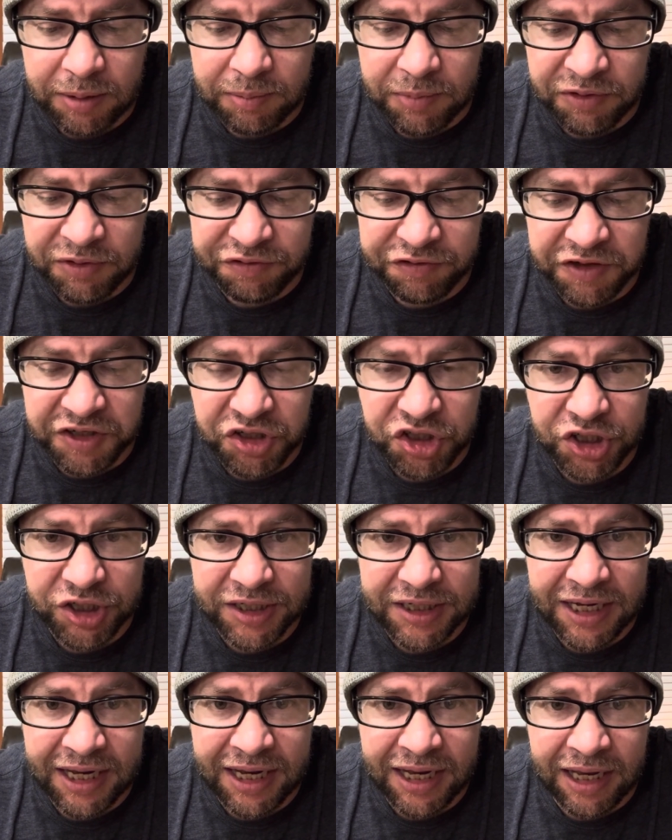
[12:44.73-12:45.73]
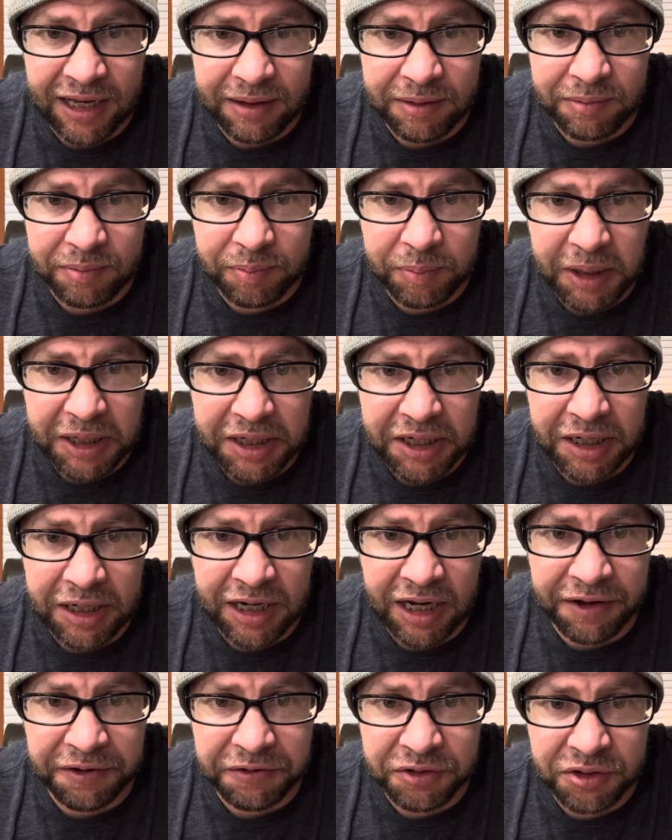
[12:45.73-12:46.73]
efficient at picking
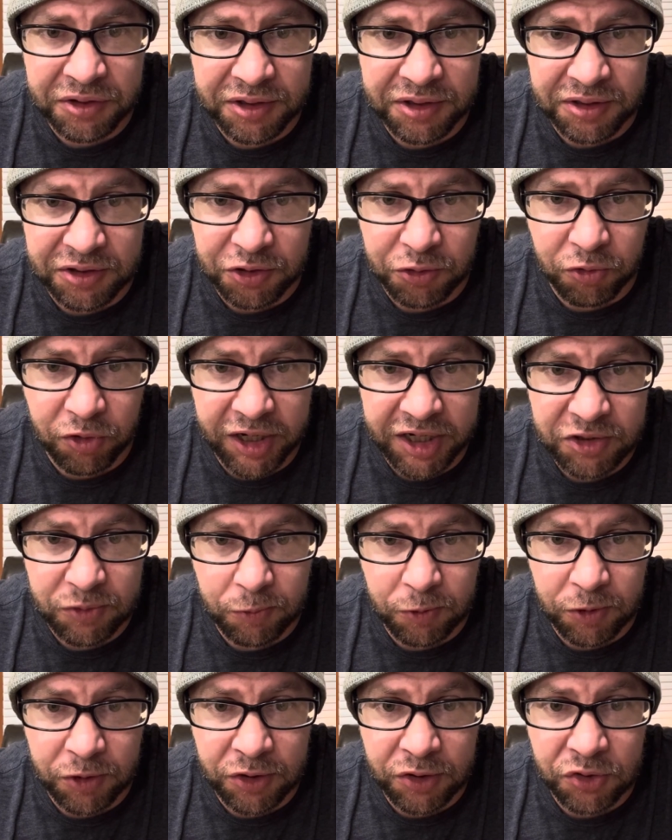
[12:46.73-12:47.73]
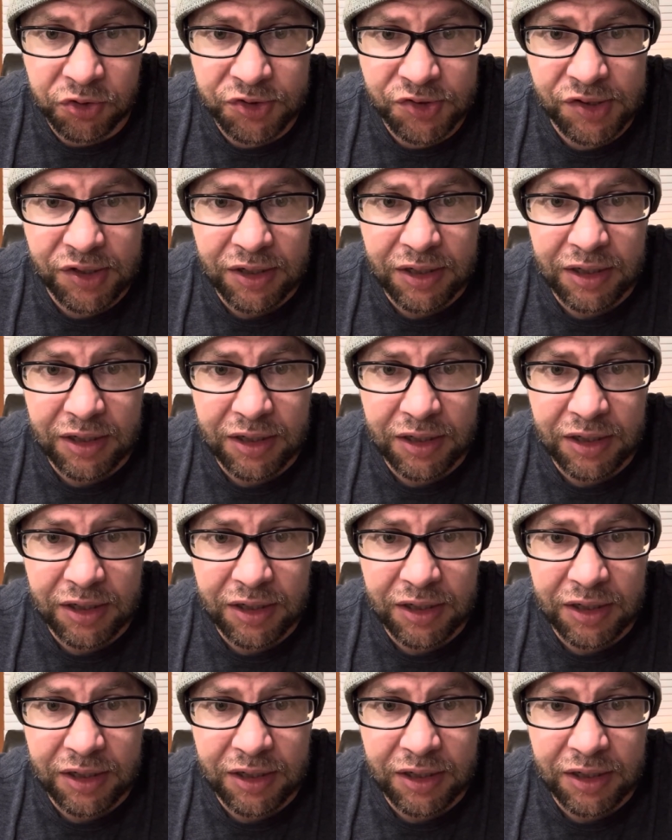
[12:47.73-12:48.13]
out the correct words.